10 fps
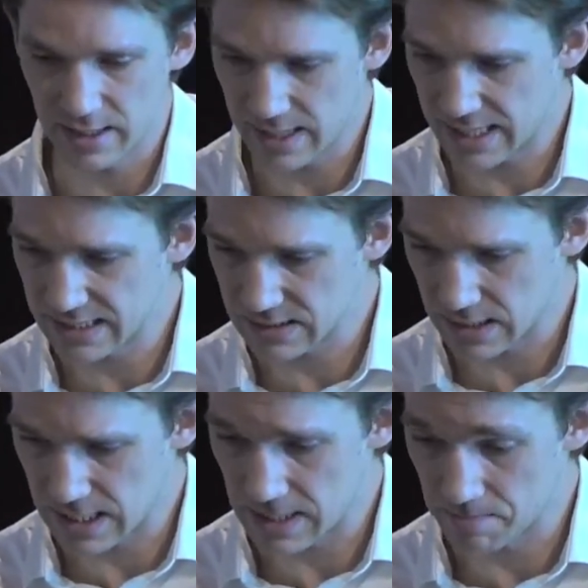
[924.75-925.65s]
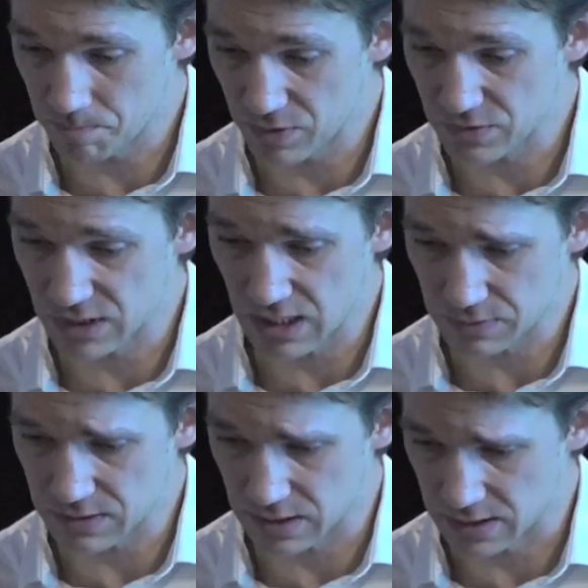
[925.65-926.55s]
has, um, there was a couple
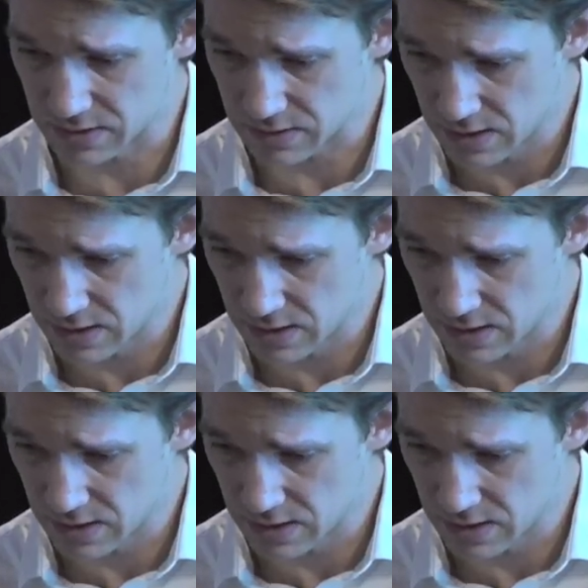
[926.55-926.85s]
studies.